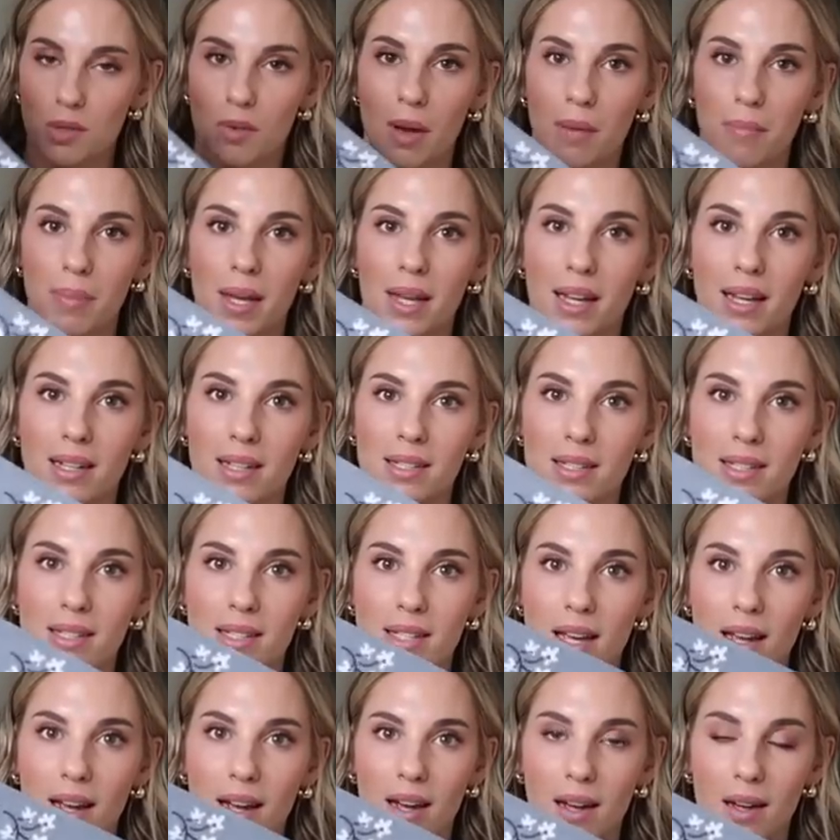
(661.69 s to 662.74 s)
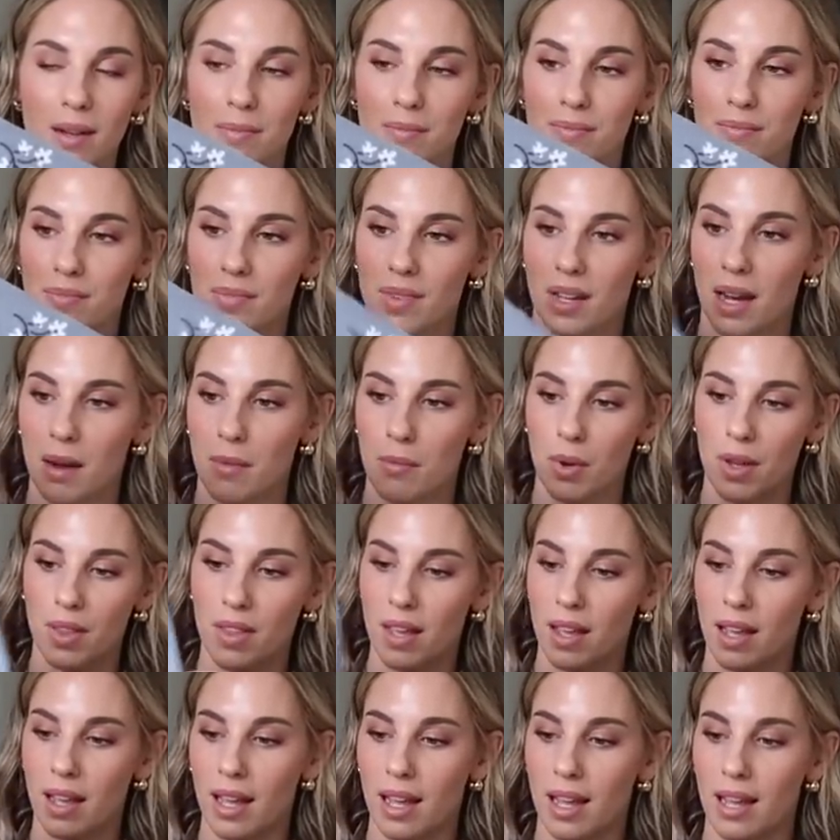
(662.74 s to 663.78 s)
sweatpants um, come with
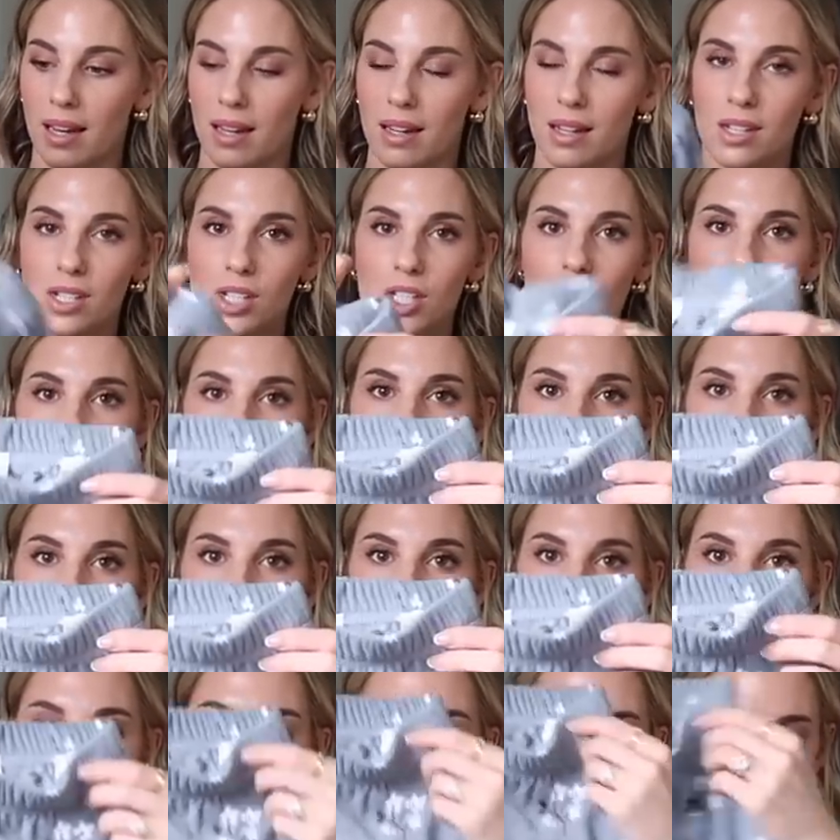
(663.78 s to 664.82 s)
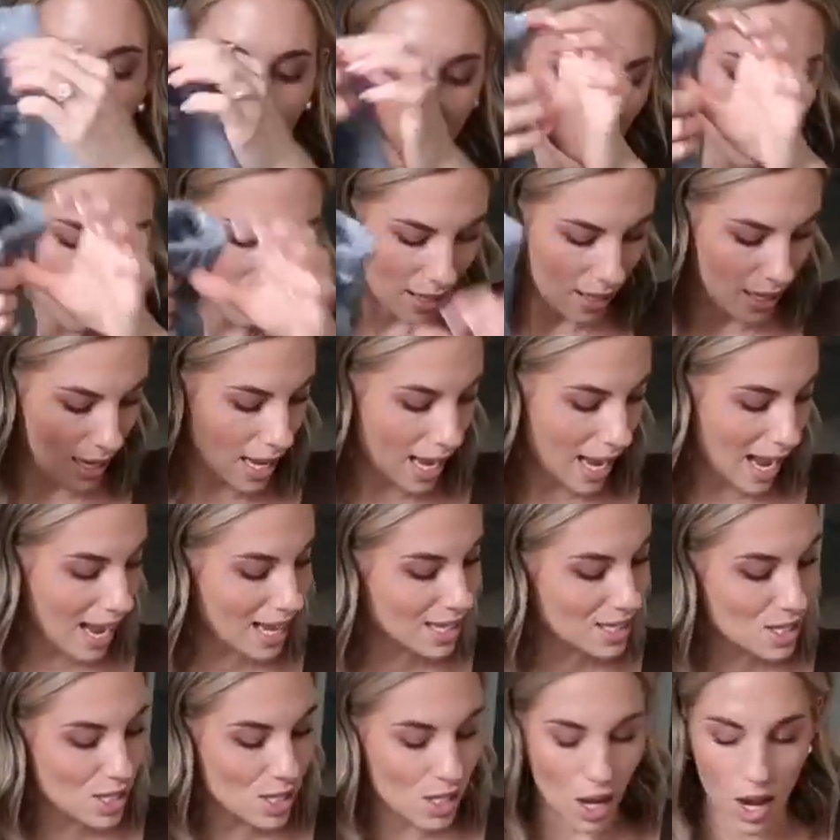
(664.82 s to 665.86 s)
it, and it's just cozy
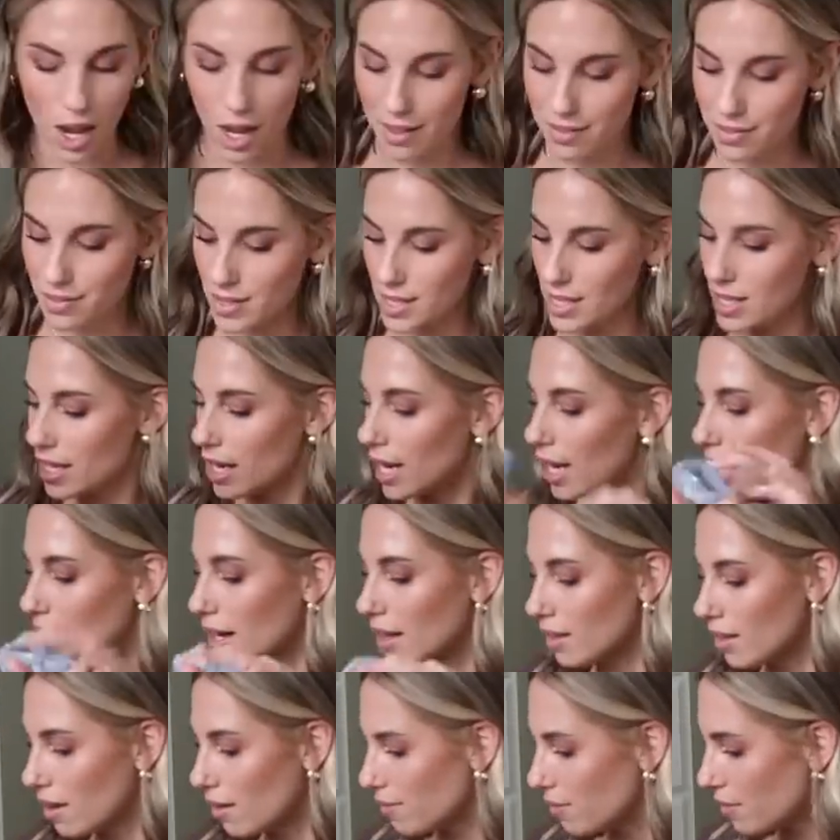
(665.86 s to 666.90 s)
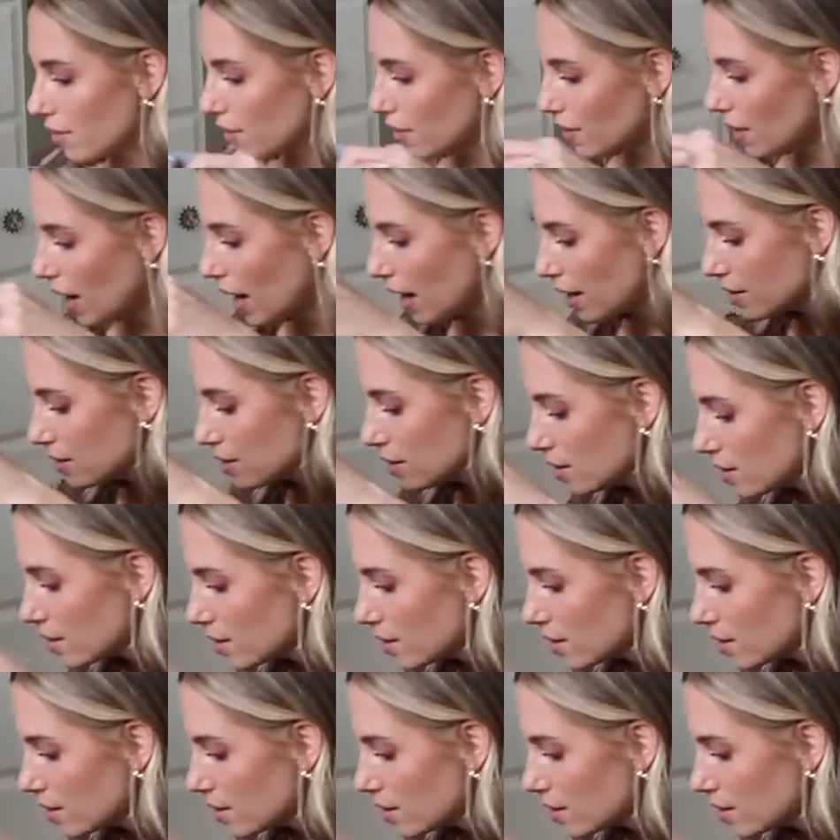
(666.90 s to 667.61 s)
and soft. And I love that.